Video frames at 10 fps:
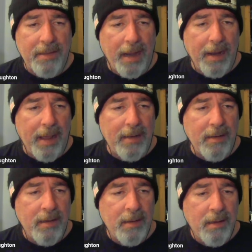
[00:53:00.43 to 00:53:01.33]
a tight
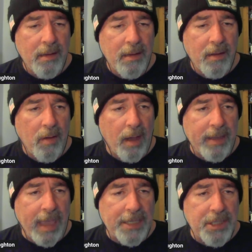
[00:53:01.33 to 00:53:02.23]
end,
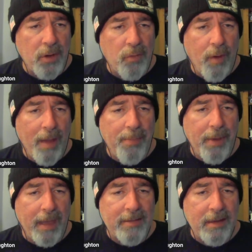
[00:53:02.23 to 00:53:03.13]
occasional rep
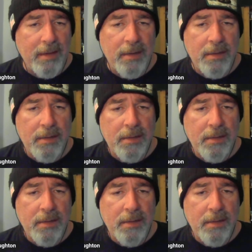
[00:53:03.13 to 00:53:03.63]
as a